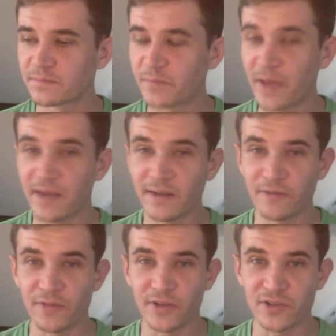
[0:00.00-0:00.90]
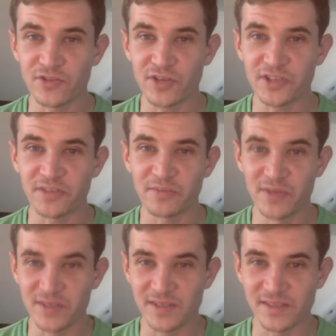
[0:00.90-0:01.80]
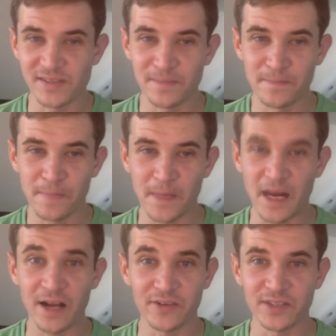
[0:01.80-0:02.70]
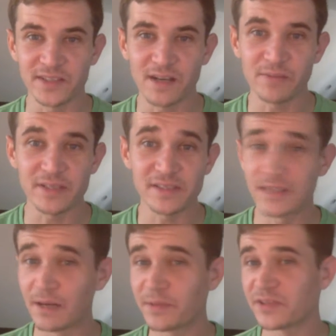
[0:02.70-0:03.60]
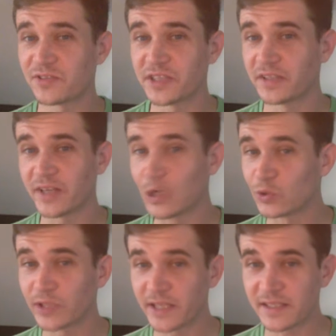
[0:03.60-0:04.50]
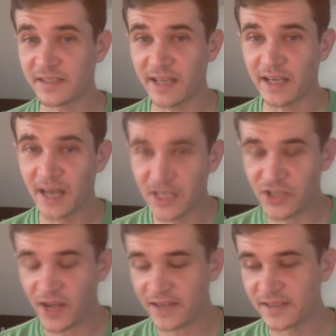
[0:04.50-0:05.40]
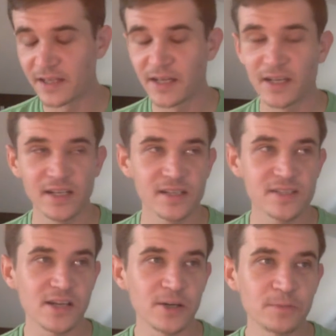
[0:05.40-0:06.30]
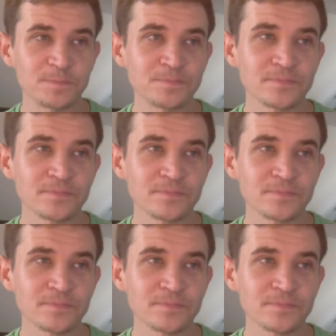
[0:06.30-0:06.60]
paying for the construction of prisons and hiring these companies. These companies are dealing only in state contracts. So